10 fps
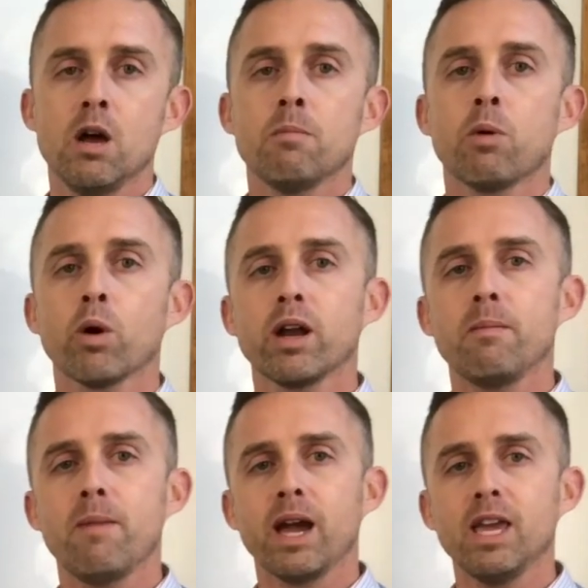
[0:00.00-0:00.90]
But we're
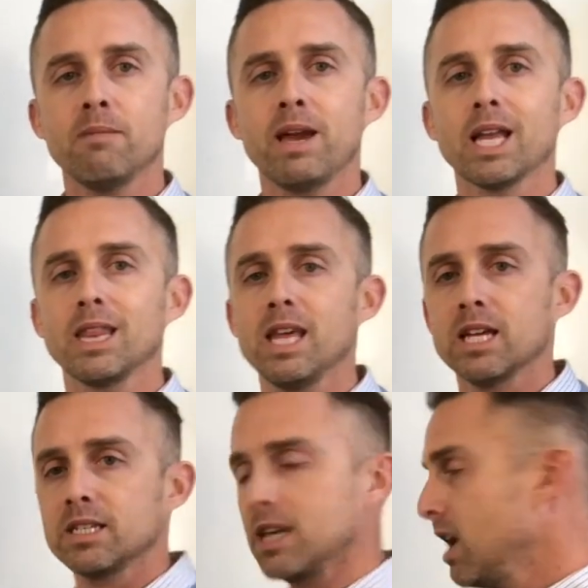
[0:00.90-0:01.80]
going to, again, make a
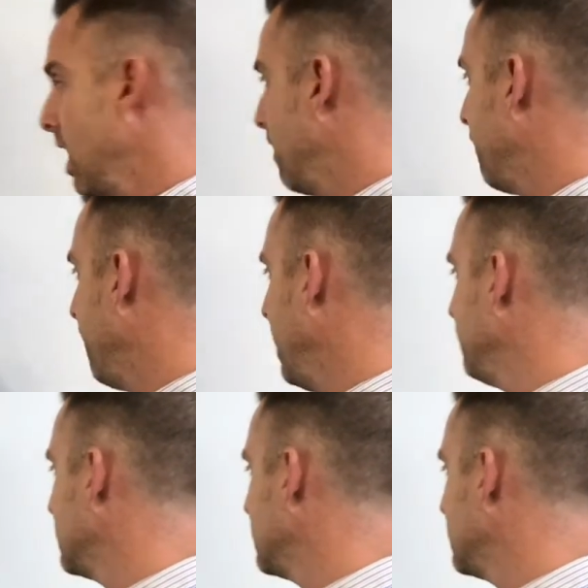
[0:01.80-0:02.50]
list of 5 to